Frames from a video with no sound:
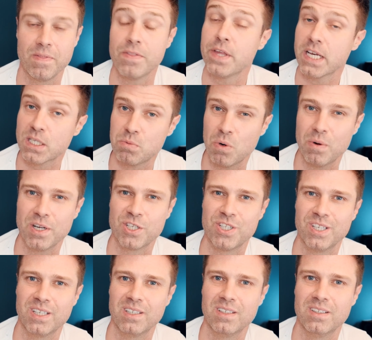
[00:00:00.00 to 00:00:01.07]
Thanks for
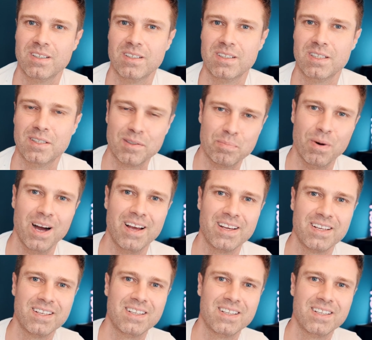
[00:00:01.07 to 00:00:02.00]
watching. Goodbye.